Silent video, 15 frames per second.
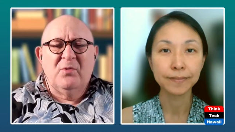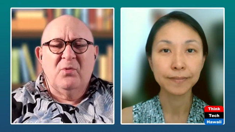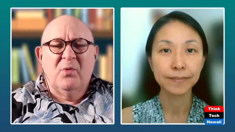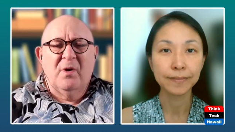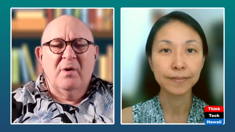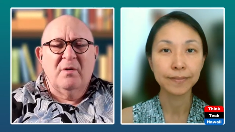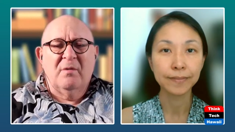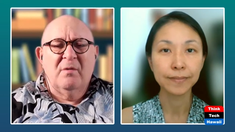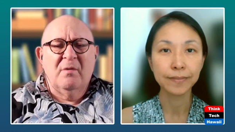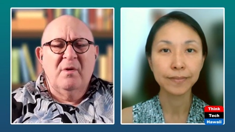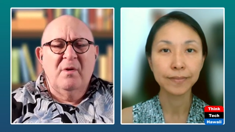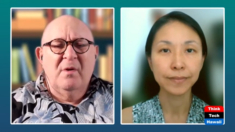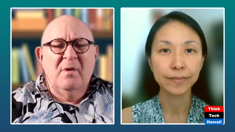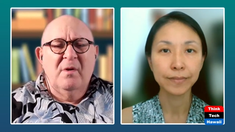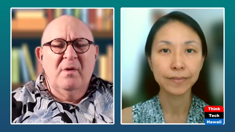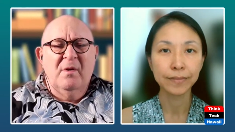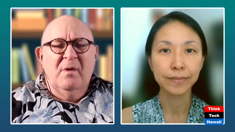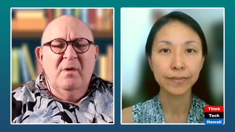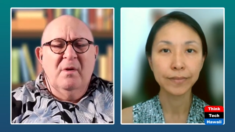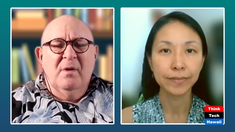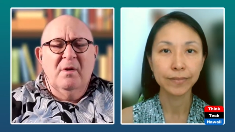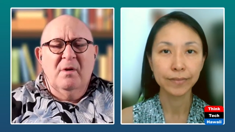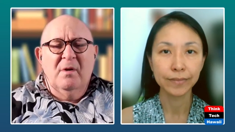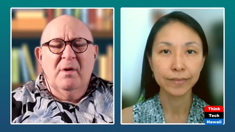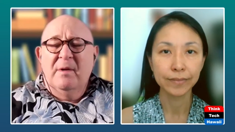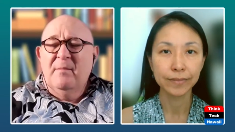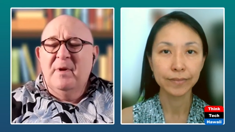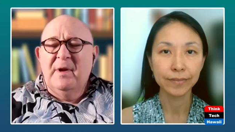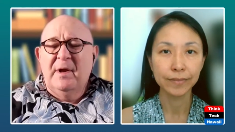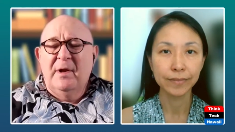Speaker 1: who are
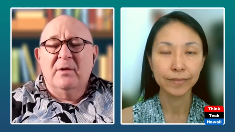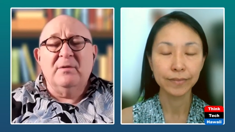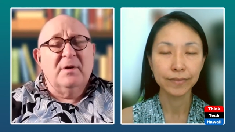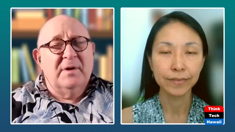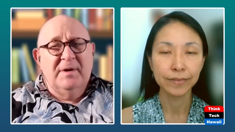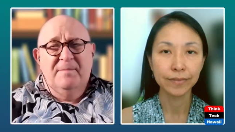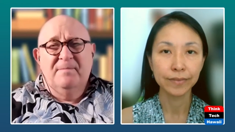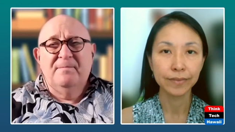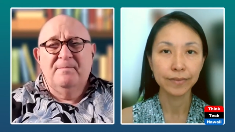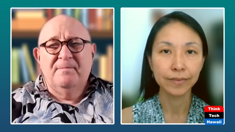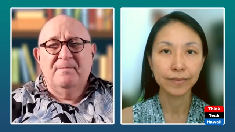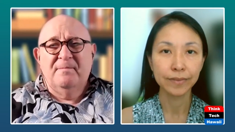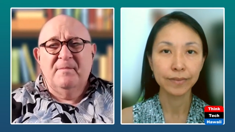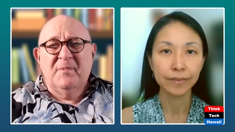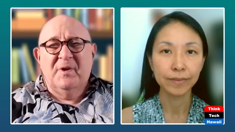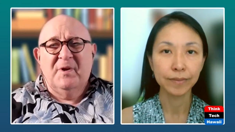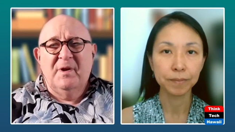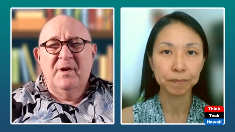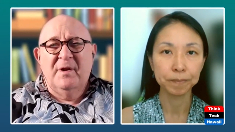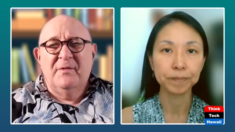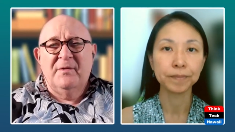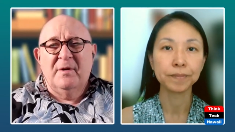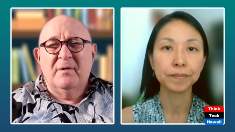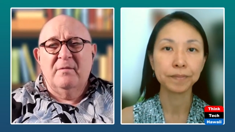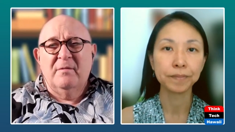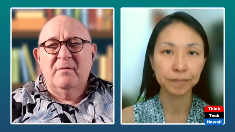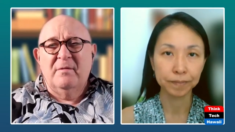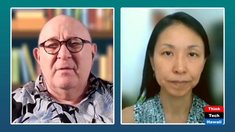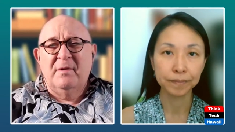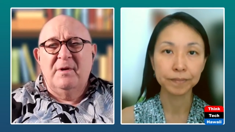elderly, okay, and
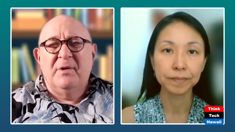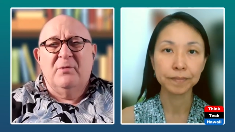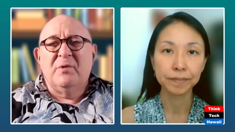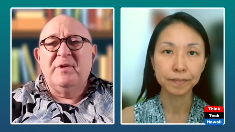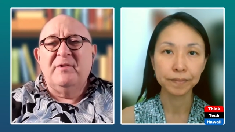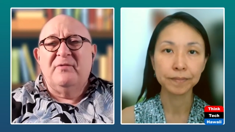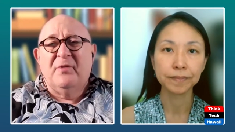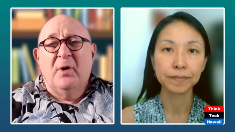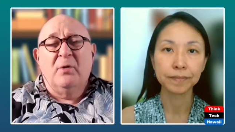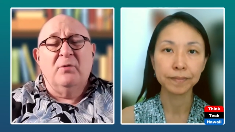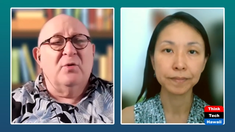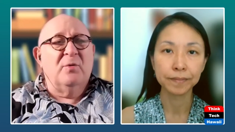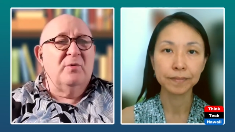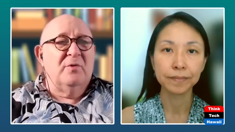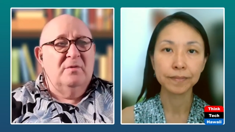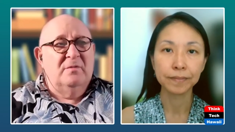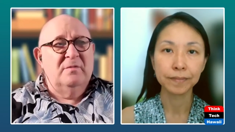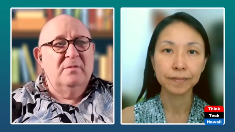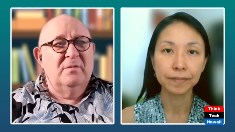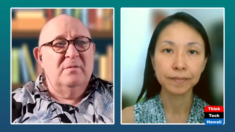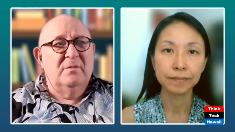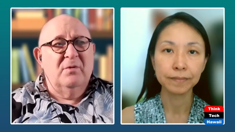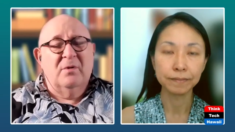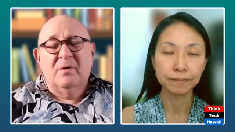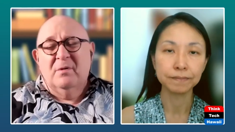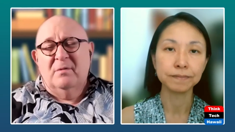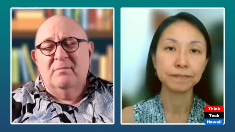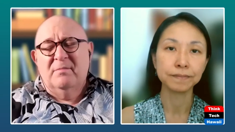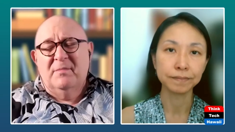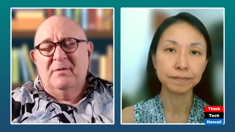they're equally vulnerable,
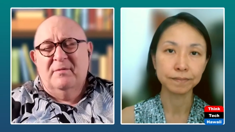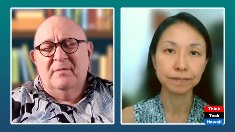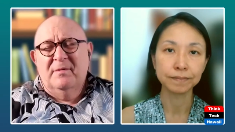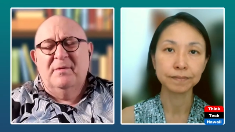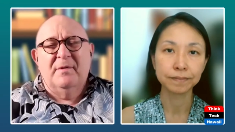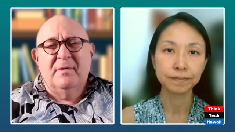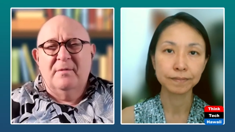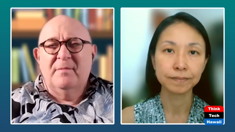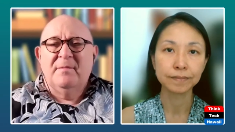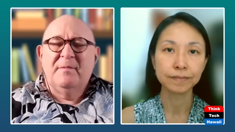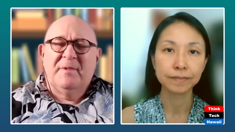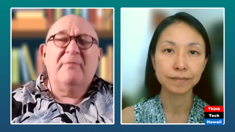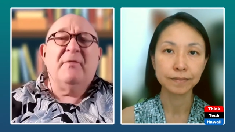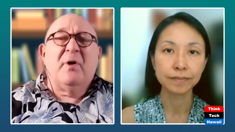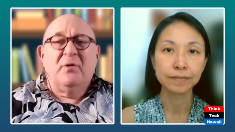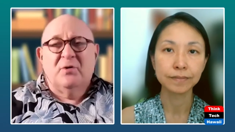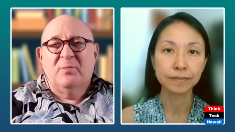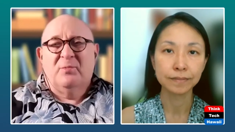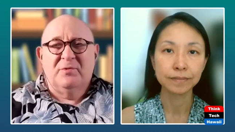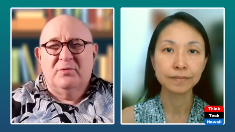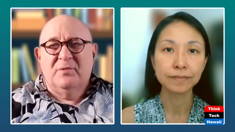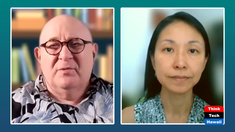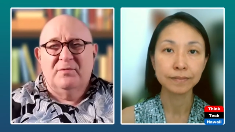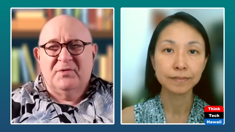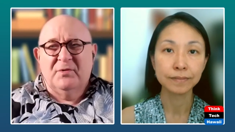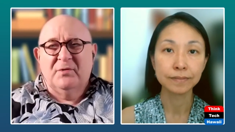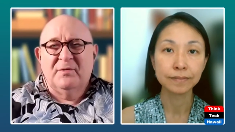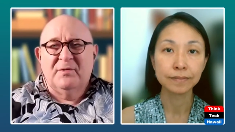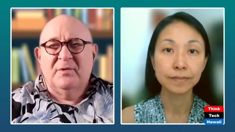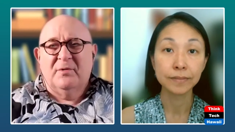or they're vulnerable to a
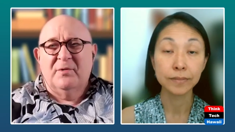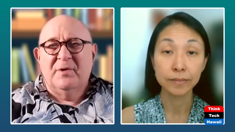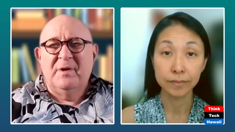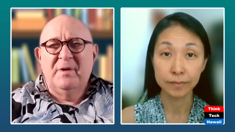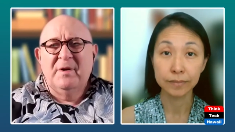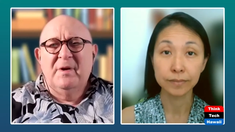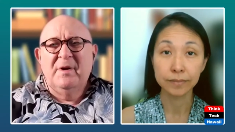certain degree,